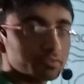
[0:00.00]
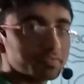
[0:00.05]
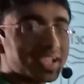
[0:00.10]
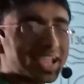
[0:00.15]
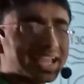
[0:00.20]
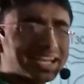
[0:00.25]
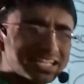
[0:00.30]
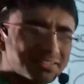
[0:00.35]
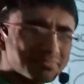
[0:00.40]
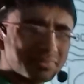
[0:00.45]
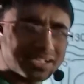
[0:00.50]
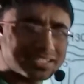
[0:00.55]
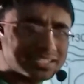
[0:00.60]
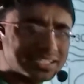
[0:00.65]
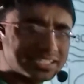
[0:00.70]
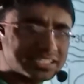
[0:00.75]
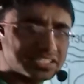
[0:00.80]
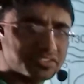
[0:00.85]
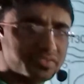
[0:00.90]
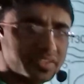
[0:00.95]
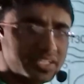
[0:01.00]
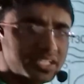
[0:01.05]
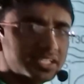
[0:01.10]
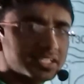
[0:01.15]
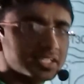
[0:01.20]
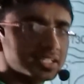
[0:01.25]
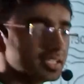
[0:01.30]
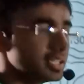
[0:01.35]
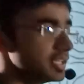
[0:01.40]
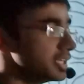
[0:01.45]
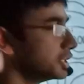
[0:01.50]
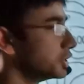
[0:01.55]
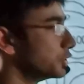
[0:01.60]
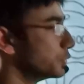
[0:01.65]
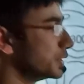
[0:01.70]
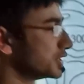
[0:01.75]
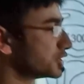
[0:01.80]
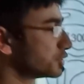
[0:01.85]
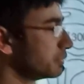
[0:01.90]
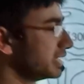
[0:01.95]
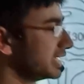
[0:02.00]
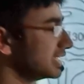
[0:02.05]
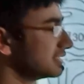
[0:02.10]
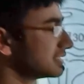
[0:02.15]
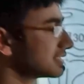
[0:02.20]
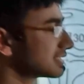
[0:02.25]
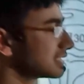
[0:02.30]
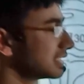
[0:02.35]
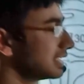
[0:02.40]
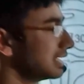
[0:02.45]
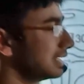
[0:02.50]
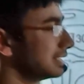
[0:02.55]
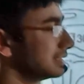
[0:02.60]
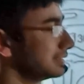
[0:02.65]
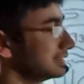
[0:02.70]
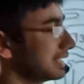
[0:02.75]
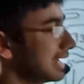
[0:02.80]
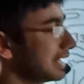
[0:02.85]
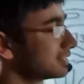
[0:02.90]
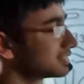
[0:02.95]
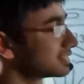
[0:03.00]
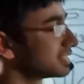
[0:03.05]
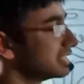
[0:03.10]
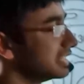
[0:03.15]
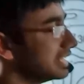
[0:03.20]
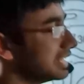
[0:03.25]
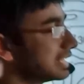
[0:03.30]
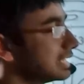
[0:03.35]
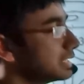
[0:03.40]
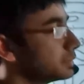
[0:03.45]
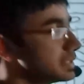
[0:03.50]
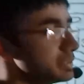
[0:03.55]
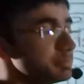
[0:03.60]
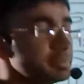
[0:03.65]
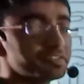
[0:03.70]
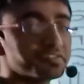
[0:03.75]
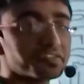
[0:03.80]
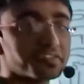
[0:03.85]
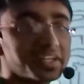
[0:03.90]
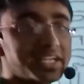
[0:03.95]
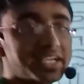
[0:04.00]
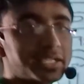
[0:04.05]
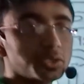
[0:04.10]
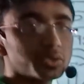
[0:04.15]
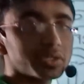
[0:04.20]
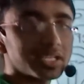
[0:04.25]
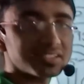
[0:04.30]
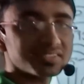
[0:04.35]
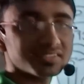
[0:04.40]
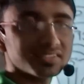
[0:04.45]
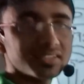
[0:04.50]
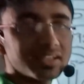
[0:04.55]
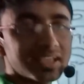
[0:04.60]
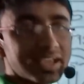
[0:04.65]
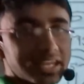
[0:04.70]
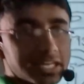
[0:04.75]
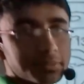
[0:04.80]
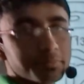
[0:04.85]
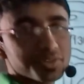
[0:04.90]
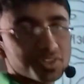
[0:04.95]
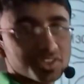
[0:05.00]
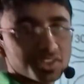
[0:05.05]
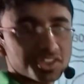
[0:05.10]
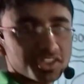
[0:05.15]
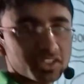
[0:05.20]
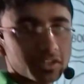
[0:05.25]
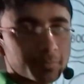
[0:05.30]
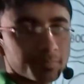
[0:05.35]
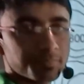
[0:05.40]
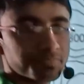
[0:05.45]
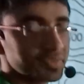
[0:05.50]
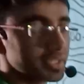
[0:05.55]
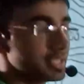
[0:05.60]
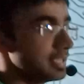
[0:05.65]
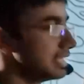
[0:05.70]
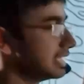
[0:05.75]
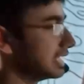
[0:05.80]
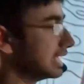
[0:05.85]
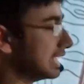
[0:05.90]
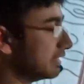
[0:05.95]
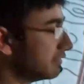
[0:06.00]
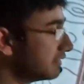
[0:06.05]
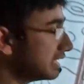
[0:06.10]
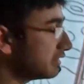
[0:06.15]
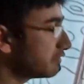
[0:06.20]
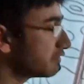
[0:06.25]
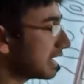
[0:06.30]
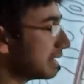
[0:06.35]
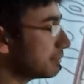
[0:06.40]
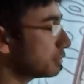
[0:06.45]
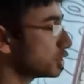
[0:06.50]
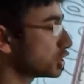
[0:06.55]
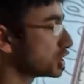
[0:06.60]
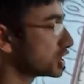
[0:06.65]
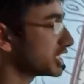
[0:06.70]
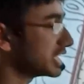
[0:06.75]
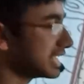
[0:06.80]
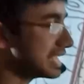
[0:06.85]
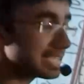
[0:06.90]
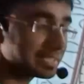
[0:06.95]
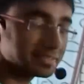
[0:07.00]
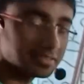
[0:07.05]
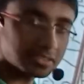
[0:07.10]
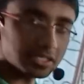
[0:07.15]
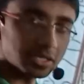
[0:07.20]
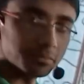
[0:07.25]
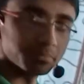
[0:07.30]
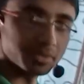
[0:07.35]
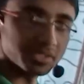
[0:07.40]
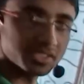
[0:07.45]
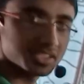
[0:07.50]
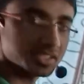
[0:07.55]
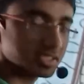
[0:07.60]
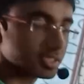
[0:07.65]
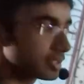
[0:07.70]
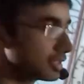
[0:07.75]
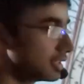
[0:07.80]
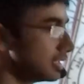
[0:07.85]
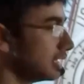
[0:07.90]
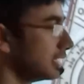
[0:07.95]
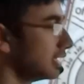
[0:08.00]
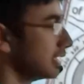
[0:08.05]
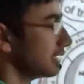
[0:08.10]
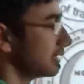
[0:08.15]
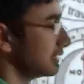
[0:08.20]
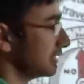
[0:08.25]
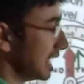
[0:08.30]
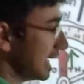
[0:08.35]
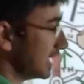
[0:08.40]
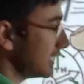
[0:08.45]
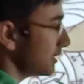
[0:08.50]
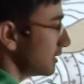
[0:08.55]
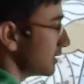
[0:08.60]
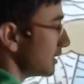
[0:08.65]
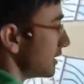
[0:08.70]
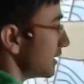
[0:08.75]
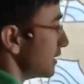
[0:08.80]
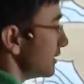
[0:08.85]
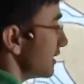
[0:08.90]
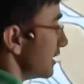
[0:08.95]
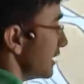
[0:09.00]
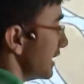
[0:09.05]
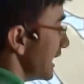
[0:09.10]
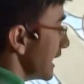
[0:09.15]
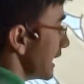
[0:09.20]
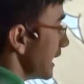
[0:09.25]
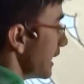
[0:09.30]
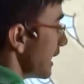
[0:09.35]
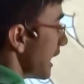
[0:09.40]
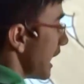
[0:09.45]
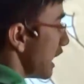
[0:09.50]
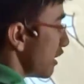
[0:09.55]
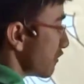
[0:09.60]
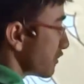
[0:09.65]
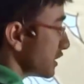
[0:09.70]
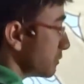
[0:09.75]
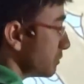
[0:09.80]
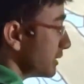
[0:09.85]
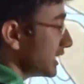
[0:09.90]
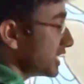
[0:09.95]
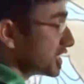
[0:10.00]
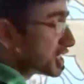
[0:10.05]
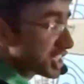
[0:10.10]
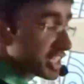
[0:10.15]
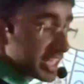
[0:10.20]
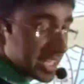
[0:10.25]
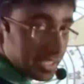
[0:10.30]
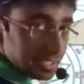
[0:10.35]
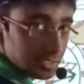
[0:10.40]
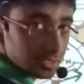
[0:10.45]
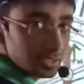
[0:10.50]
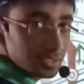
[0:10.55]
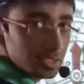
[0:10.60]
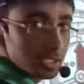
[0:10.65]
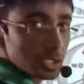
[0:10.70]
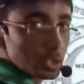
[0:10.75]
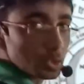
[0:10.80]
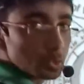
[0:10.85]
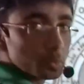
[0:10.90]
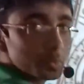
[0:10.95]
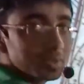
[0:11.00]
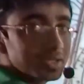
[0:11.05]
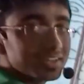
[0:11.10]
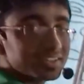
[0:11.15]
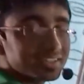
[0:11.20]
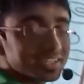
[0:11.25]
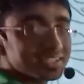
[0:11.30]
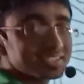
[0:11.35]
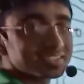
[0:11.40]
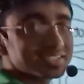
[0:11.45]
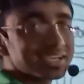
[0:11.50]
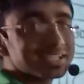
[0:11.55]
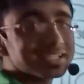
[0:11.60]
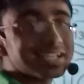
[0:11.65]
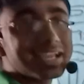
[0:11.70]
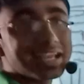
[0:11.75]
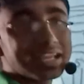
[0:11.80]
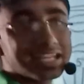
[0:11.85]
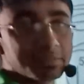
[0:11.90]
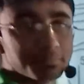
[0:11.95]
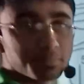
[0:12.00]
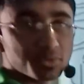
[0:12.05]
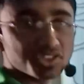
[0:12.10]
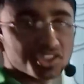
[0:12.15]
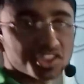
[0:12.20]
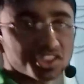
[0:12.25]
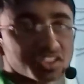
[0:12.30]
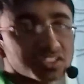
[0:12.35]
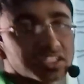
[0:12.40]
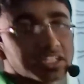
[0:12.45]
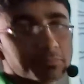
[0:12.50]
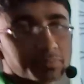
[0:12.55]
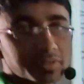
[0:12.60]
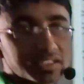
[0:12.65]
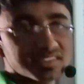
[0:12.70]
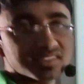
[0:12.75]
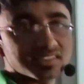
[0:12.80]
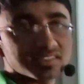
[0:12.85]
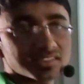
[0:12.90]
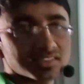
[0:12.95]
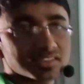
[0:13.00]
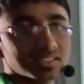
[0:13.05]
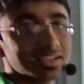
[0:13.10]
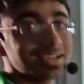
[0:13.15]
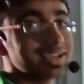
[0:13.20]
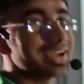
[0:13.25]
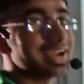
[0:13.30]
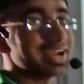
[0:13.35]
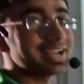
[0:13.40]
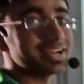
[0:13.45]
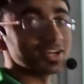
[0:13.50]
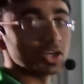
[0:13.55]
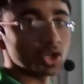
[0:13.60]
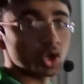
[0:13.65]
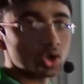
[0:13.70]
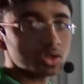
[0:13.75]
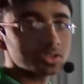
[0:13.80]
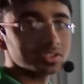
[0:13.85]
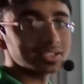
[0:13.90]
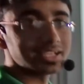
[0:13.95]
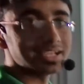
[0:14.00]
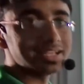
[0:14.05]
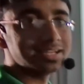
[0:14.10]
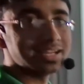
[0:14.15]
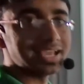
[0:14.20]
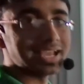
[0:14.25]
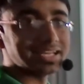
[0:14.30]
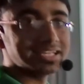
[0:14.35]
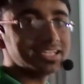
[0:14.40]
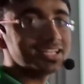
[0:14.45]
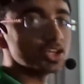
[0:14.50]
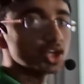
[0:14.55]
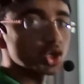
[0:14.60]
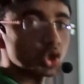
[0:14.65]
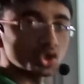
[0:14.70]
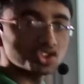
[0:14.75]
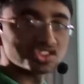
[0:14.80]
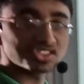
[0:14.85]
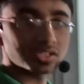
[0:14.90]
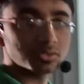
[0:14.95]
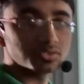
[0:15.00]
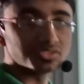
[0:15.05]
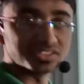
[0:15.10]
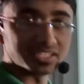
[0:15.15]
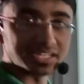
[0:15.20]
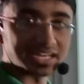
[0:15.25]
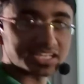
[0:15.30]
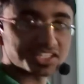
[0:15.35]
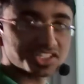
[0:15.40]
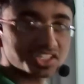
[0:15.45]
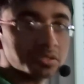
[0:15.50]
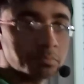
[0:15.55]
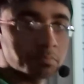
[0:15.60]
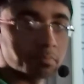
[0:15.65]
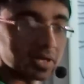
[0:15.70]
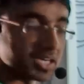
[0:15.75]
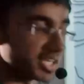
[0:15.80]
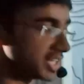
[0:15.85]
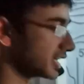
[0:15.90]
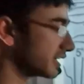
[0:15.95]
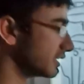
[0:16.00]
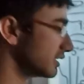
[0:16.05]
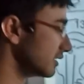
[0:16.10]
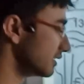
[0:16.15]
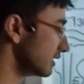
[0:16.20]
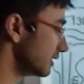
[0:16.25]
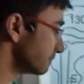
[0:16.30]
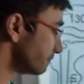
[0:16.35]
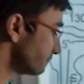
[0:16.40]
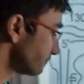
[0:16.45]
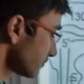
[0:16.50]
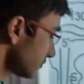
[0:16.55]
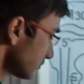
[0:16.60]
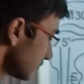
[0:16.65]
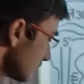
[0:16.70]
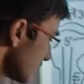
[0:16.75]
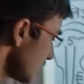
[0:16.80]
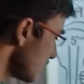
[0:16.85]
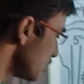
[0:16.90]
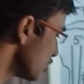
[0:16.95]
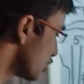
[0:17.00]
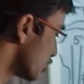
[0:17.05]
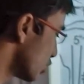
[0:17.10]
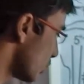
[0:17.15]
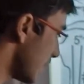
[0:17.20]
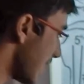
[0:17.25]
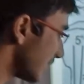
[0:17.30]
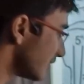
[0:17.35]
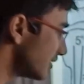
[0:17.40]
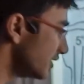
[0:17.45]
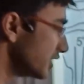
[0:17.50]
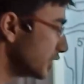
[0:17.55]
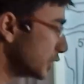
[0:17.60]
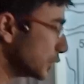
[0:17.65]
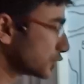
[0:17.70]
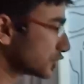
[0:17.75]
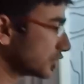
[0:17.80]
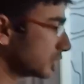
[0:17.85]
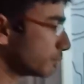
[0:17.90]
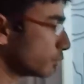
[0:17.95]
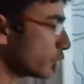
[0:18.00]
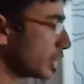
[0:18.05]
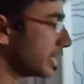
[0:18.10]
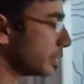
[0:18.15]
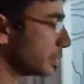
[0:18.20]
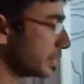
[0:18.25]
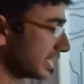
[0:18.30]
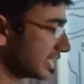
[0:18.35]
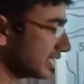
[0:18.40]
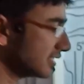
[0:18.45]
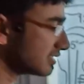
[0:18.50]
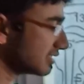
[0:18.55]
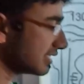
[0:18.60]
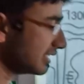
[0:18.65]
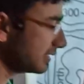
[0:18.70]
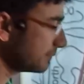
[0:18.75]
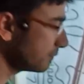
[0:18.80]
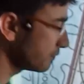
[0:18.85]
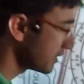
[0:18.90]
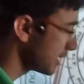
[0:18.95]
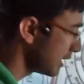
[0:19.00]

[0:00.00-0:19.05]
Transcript: of any magnetic field, which means that the needle will be free to rest in any position. Even if I am to shake the compass, then the needle after being shaken will rest at any position it pleases and not in any north-south direction particularly. So at the neutral point we can say